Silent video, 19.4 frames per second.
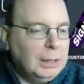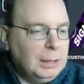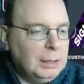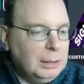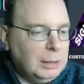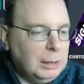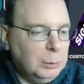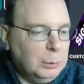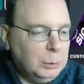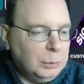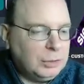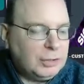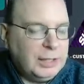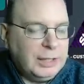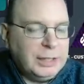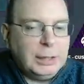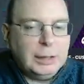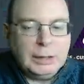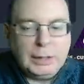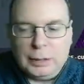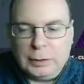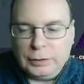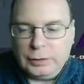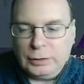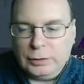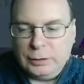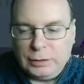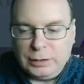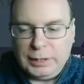Oh,
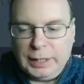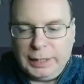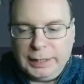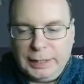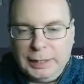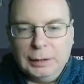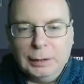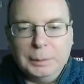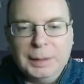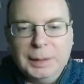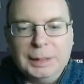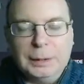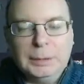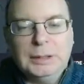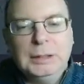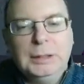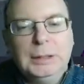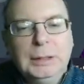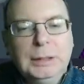Sigurdsson's taking them now, is he?